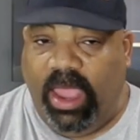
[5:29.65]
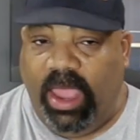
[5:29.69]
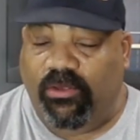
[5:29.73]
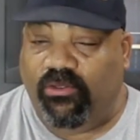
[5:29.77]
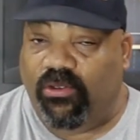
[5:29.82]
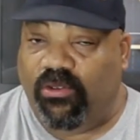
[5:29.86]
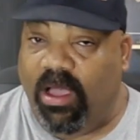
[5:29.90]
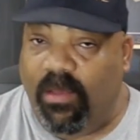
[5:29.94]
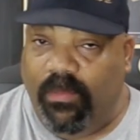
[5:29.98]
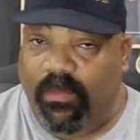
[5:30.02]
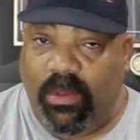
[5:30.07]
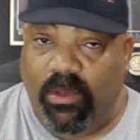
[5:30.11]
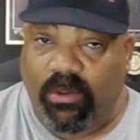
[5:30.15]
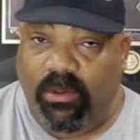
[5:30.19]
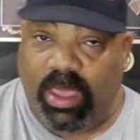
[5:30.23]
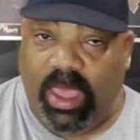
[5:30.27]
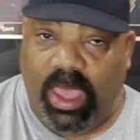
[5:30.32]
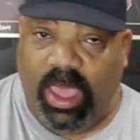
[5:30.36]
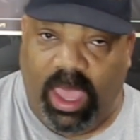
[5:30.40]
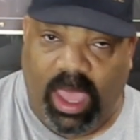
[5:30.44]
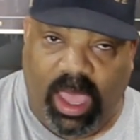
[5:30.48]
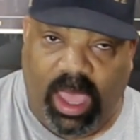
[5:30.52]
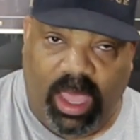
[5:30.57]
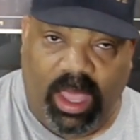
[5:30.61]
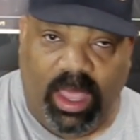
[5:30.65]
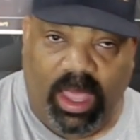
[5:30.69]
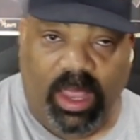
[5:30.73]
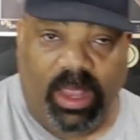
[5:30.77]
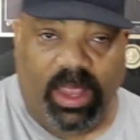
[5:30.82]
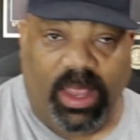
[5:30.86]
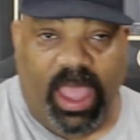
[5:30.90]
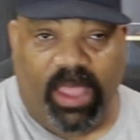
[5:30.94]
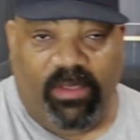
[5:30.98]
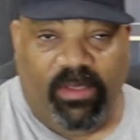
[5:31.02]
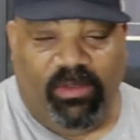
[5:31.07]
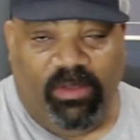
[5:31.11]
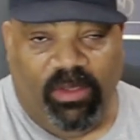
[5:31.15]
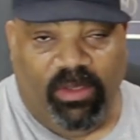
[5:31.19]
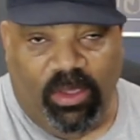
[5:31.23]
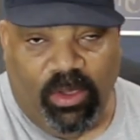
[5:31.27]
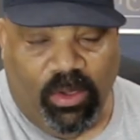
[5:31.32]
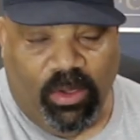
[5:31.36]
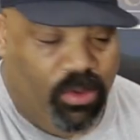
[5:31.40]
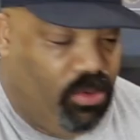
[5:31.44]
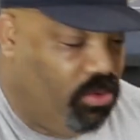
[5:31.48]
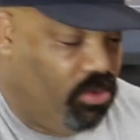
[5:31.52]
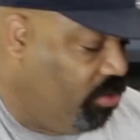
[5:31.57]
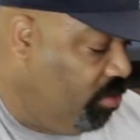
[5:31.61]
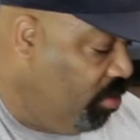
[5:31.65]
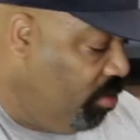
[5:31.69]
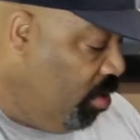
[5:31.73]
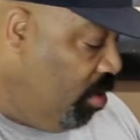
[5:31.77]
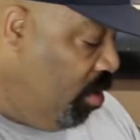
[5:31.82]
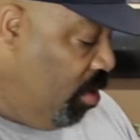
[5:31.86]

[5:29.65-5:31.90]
TrompoKing that's used